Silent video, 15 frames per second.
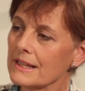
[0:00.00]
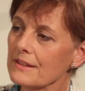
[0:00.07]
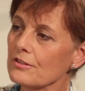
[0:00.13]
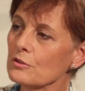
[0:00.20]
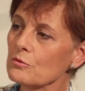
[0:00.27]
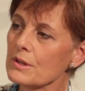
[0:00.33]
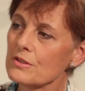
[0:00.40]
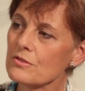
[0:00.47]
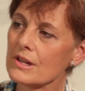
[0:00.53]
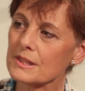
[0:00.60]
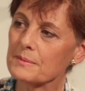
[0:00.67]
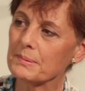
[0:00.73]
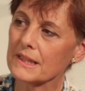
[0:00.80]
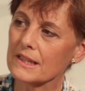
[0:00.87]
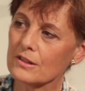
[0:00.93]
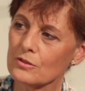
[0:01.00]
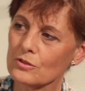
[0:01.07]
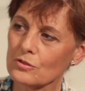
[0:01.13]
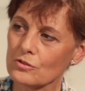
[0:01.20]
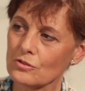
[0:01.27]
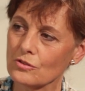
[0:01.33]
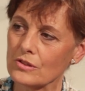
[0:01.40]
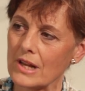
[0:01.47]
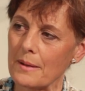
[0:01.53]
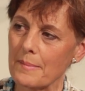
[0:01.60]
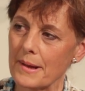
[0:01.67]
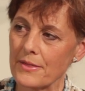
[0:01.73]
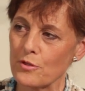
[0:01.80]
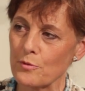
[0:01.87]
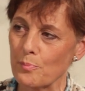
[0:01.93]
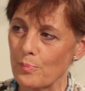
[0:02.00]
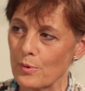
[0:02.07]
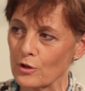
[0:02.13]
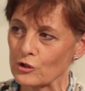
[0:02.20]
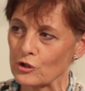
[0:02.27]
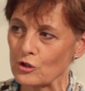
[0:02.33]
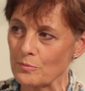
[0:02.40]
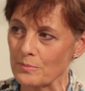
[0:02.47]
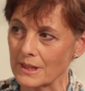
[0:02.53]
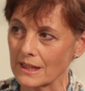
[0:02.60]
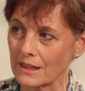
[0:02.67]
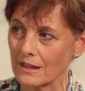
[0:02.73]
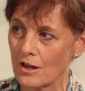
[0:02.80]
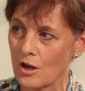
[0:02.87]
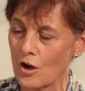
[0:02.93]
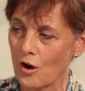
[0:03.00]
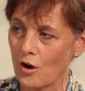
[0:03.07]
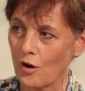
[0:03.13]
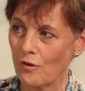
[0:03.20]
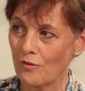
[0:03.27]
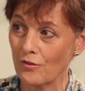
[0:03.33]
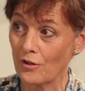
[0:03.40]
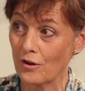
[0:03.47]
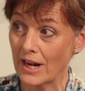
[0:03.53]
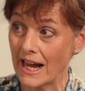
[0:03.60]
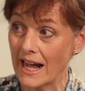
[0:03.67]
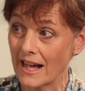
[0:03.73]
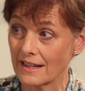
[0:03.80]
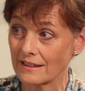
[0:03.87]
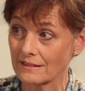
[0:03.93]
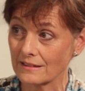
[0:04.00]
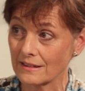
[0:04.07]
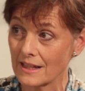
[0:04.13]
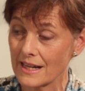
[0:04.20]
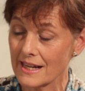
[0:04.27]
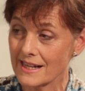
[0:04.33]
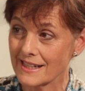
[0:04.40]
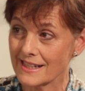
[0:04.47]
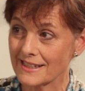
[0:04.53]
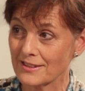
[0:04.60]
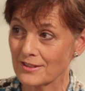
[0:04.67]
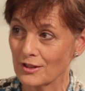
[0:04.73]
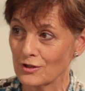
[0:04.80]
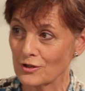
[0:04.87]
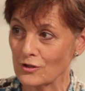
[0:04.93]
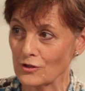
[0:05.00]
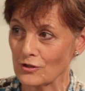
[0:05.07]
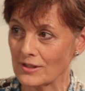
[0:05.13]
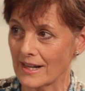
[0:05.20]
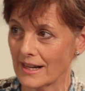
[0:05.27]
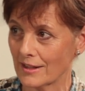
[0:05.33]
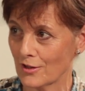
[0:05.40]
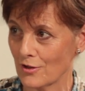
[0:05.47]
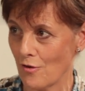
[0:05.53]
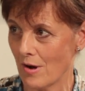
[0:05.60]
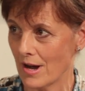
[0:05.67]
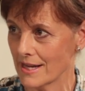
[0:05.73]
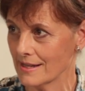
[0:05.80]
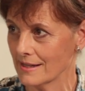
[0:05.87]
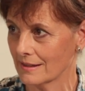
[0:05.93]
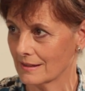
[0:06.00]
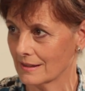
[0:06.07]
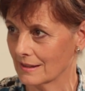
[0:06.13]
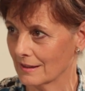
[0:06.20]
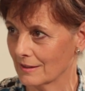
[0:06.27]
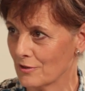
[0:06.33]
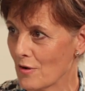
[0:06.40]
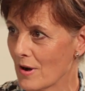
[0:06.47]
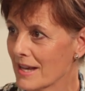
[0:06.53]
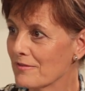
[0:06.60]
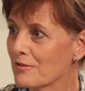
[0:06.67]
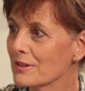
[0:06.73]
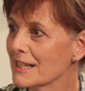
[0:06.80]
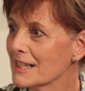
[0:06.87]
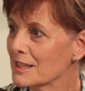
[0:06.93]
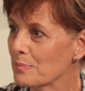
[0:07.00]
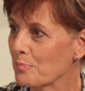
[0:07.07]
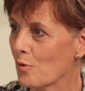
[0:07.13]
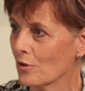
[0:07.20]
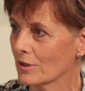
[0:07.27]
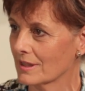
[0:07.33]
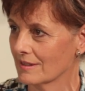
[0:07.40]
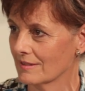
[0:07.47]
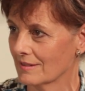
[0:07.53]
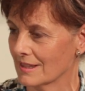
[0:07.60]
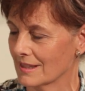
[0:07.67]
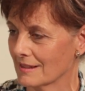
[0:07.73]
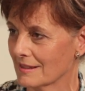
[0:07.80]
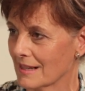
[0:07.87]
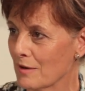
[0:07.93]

Even when you are speaking about the blossoming of the land, it's not just like you are eating, you are even exporting things.